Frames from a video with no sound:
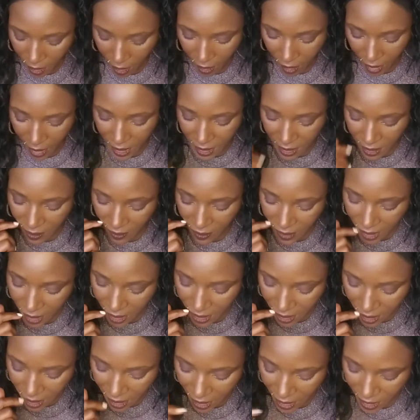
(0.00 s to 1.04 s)
All right, so
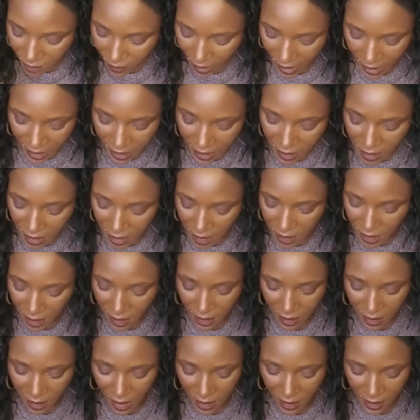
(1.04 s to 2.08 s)
these things right here is
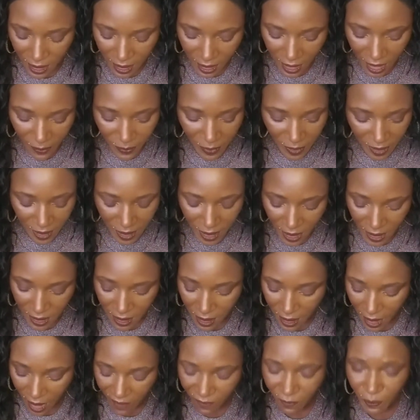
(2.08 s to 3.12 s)
just like a couple of things
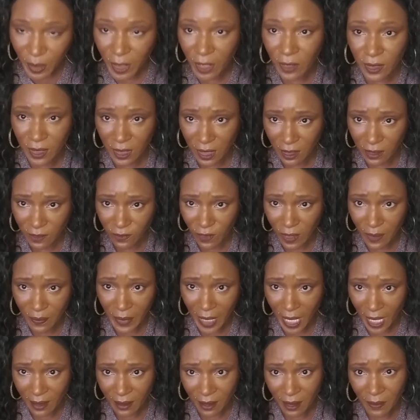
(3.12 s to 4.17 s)
that I've purchased from
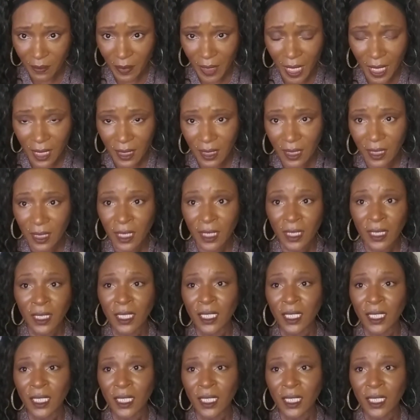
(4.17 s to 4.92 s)
Bath and Body.